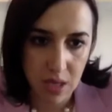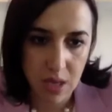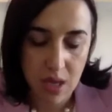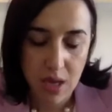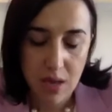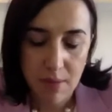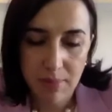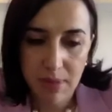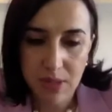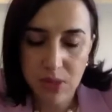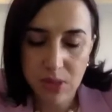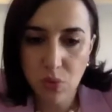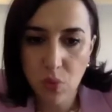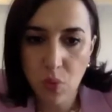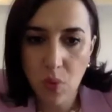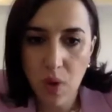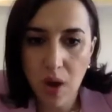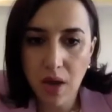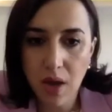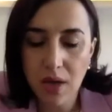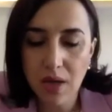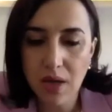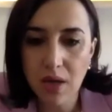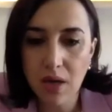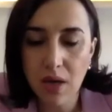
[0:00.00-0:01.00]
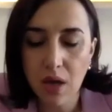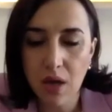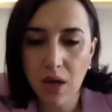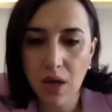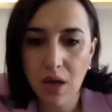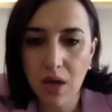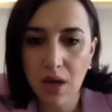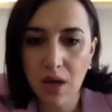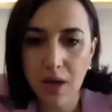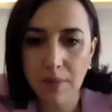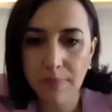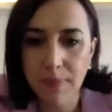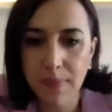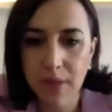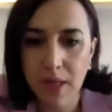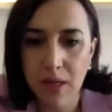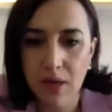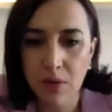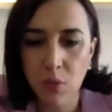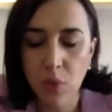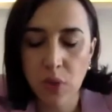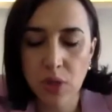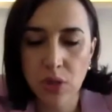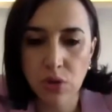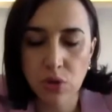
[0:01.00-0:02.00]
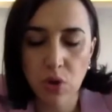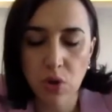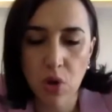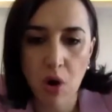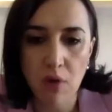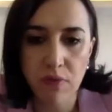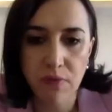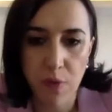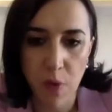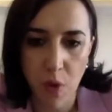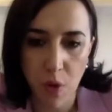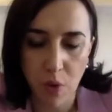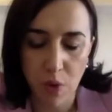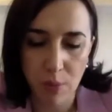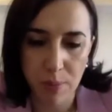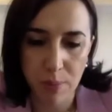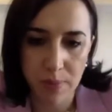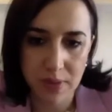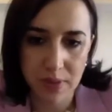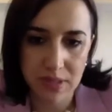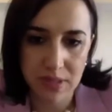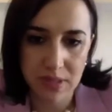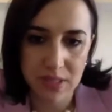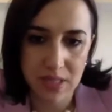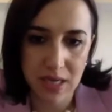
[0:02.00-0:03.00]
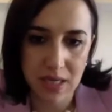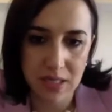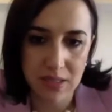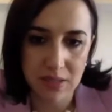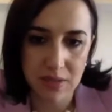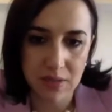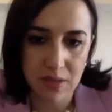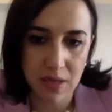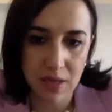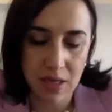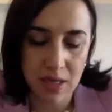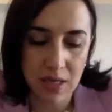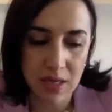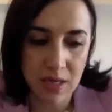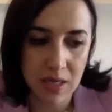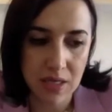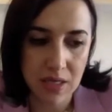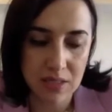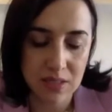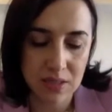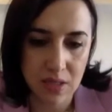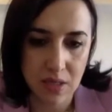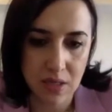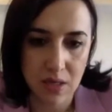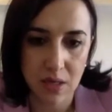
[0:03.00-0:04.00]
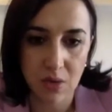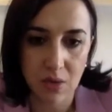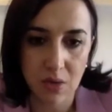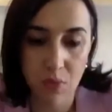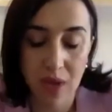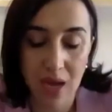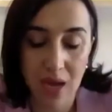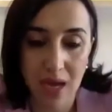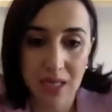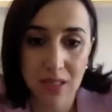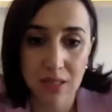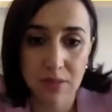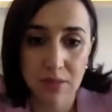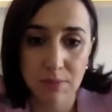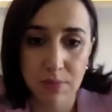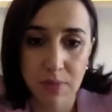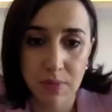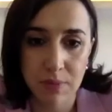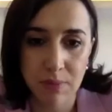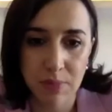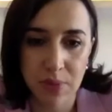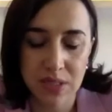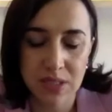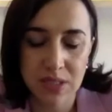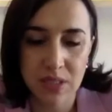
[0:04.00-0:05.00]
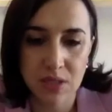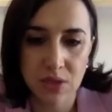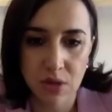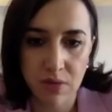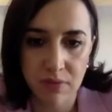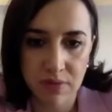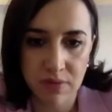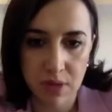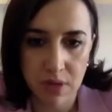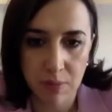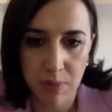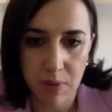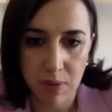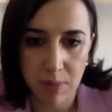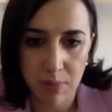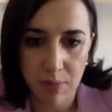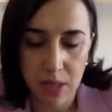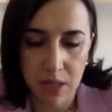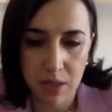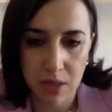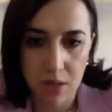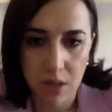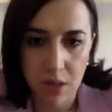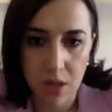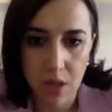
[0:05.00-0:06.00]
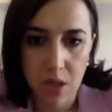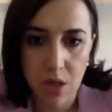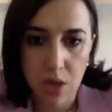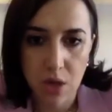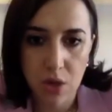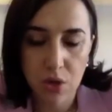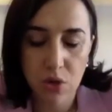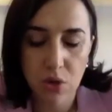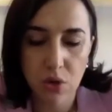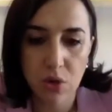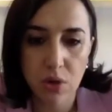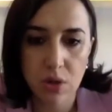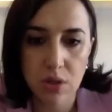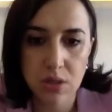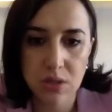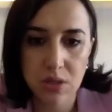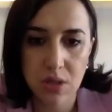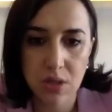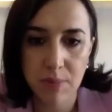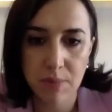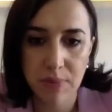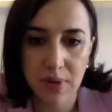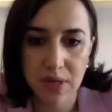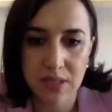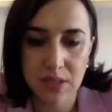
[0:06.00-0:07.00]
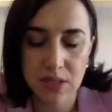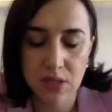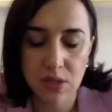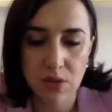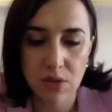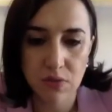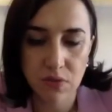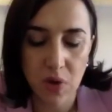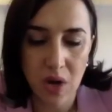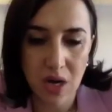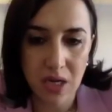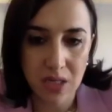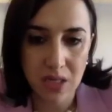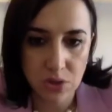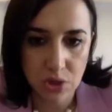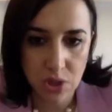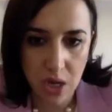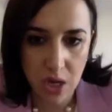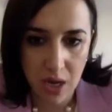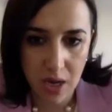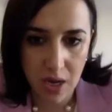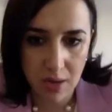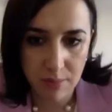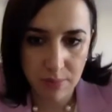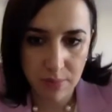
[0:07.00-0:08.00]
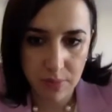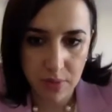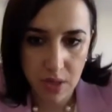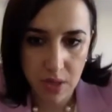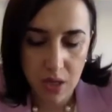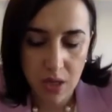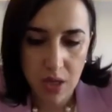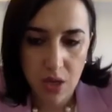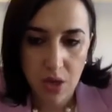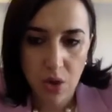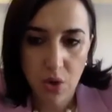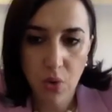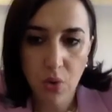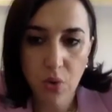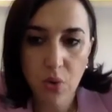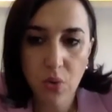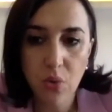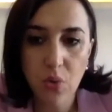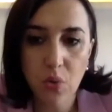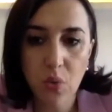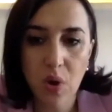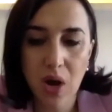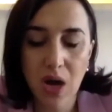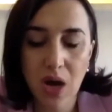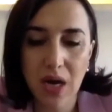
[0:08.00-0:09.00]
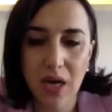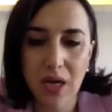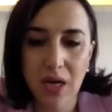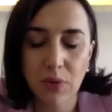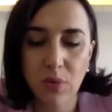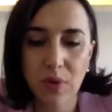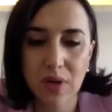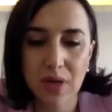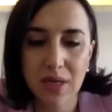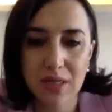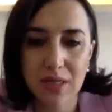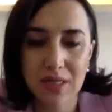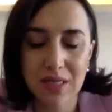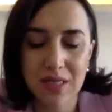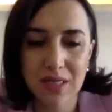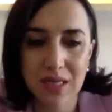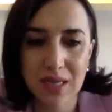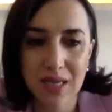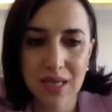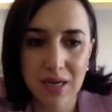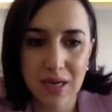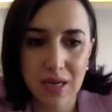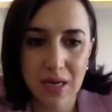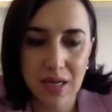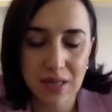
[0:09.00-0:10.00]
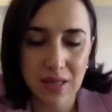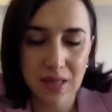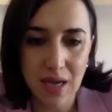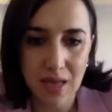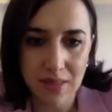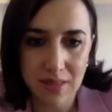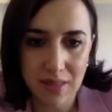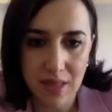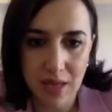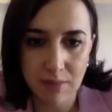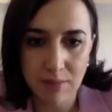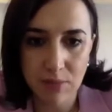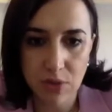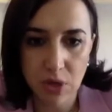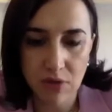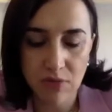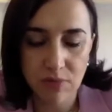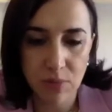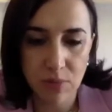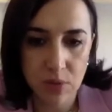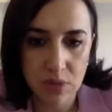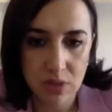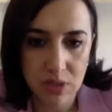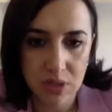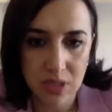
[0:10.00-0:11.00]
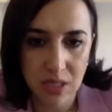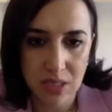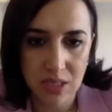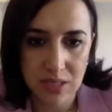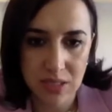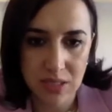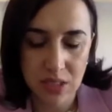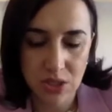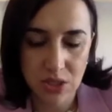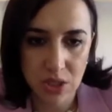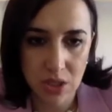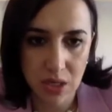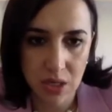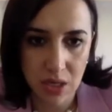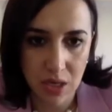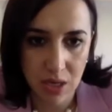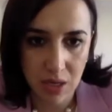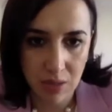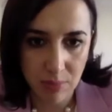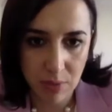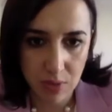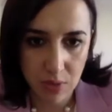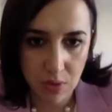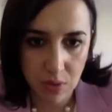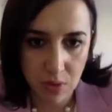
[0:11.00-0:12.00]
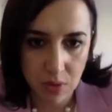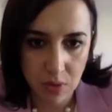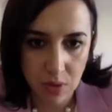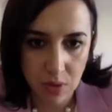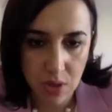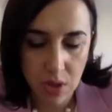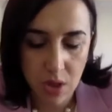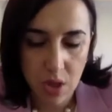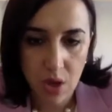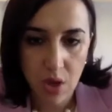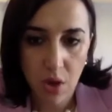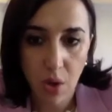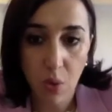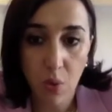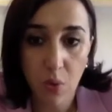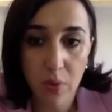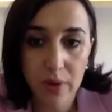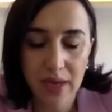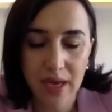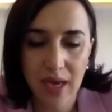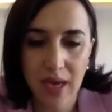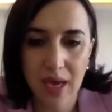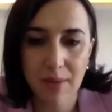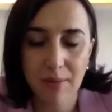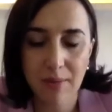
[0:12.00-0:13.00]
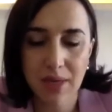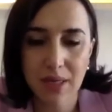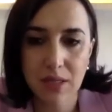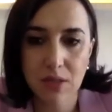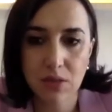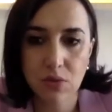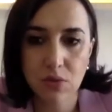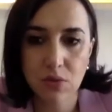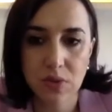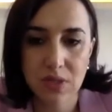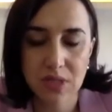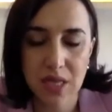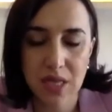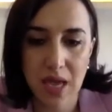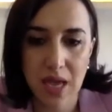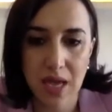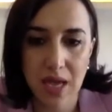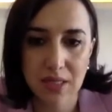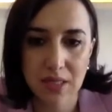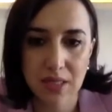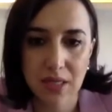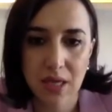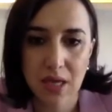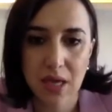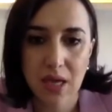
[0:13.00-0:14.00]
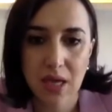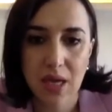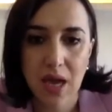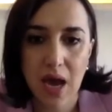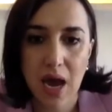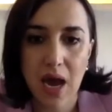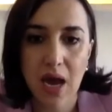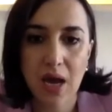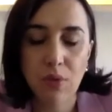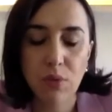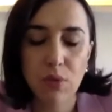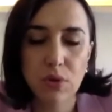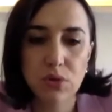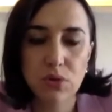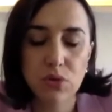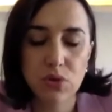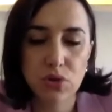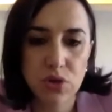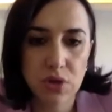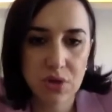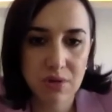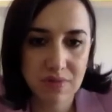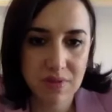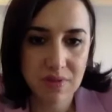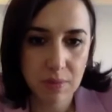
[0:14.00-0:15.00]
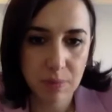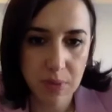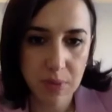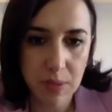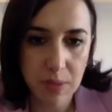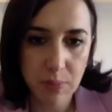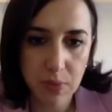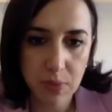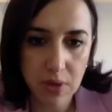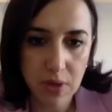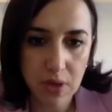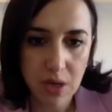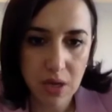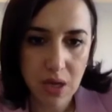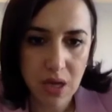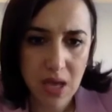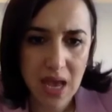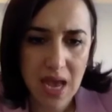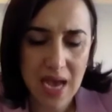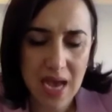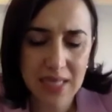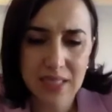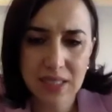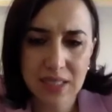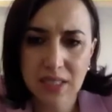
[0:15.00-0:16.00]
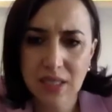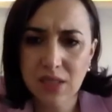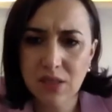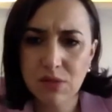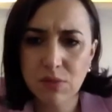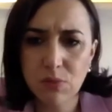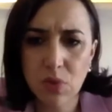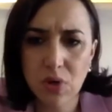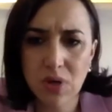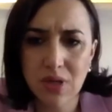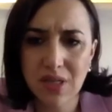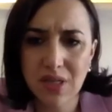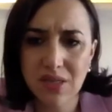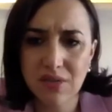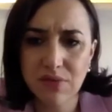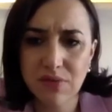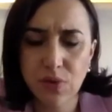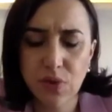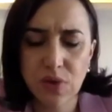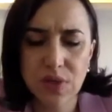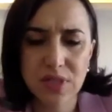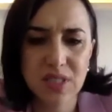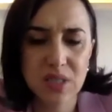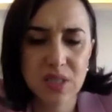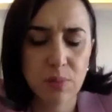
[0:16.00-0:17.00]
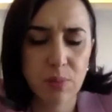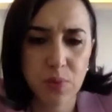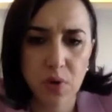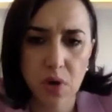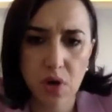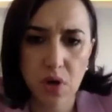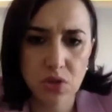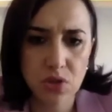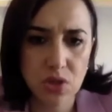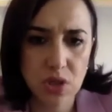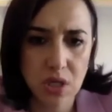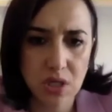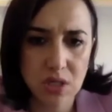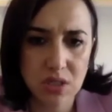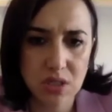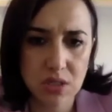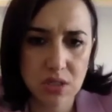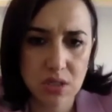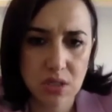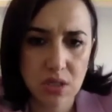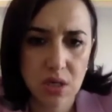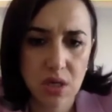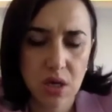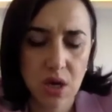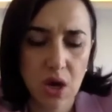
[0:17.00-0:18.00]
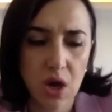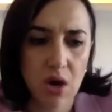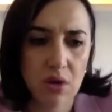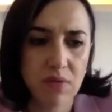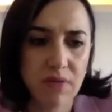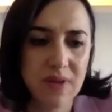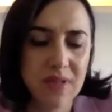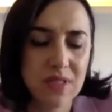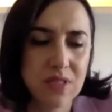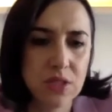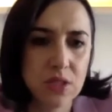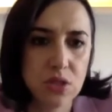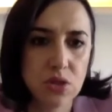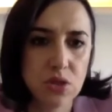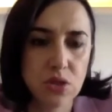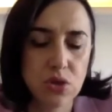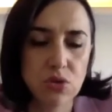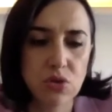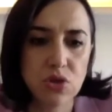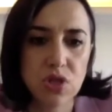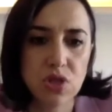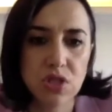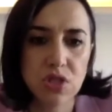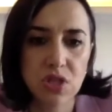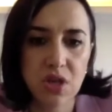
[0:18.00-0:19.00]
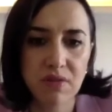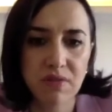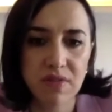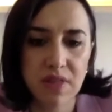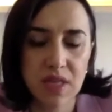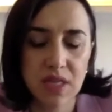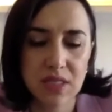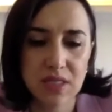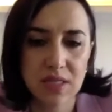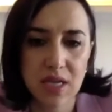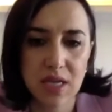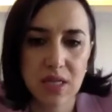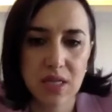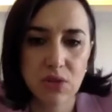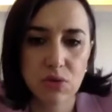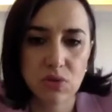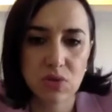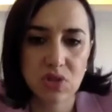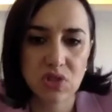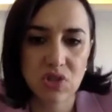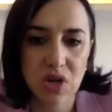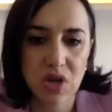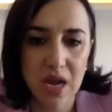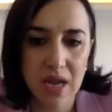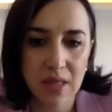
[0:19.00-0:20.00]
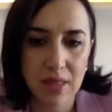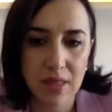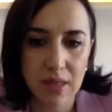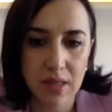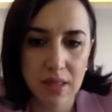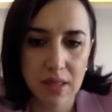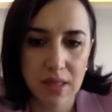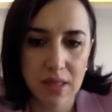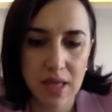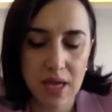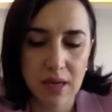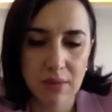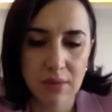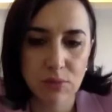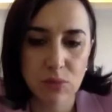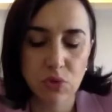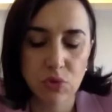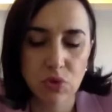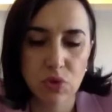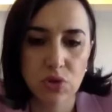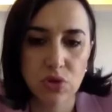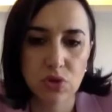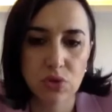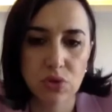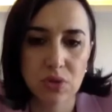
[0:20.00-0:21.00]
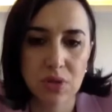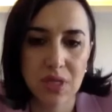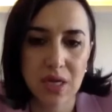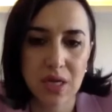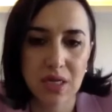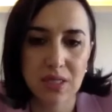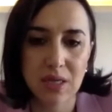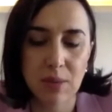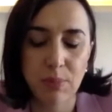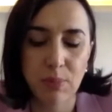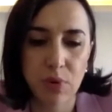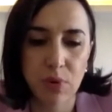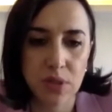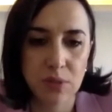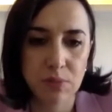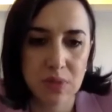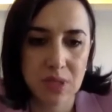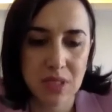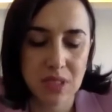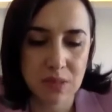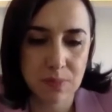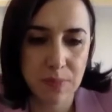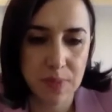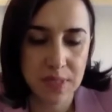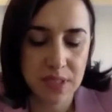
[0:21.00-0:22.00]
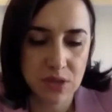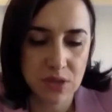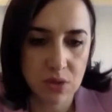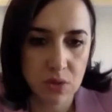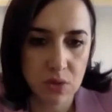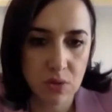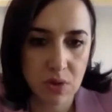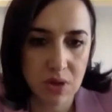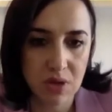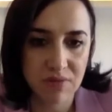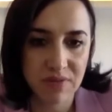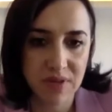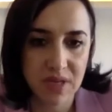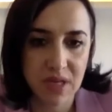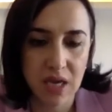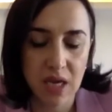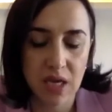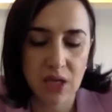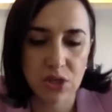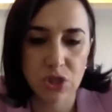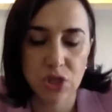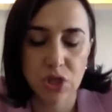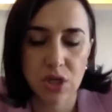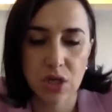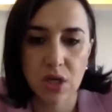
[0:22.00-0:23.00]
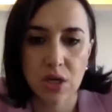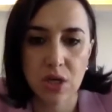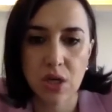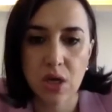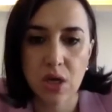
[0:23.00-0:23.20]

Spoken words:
But one window of hope is that in history, we had a president of the republic called President Fuad Shahab, who did a great attempt of modernization in Lebanon, who came and who said, I want to serve the people. And he did more than 40 projects of institutions of the state to strengthen them, to ensure that appointment is based on qualification.